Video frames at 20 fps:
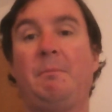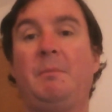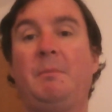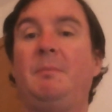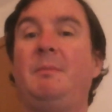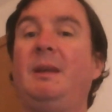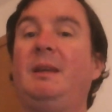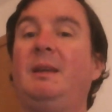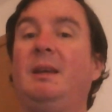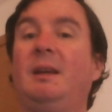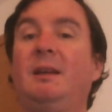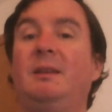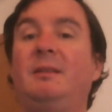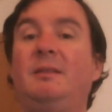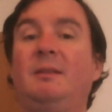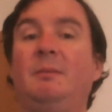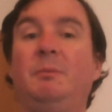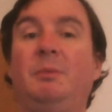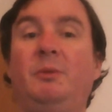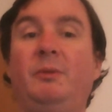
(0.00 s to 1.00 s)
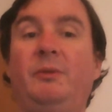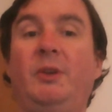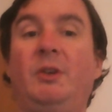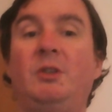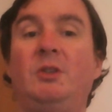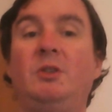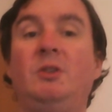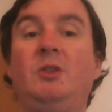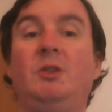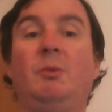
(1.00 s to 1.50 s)
By making a simple
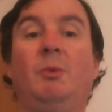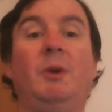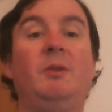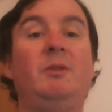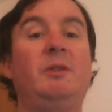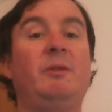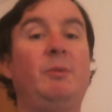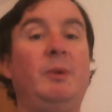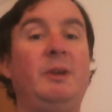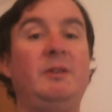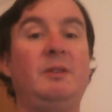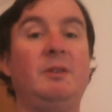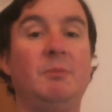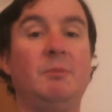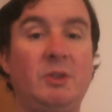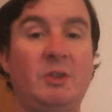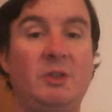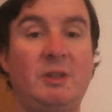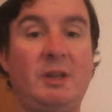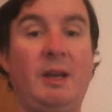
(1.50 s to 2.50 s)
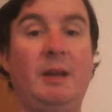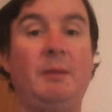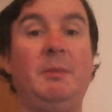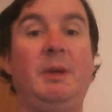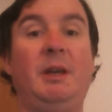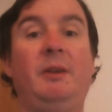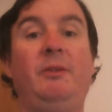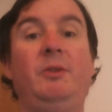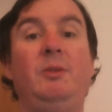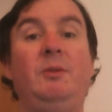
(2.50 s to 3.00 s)
version, you won't have wasted much
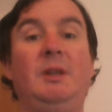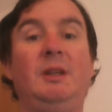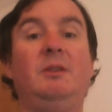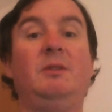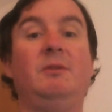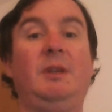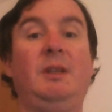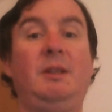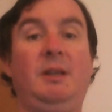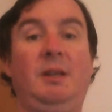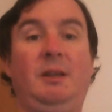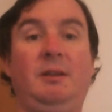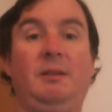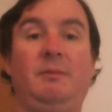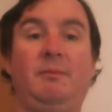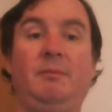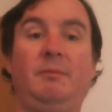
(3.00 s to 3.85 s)
time if you need to rethink.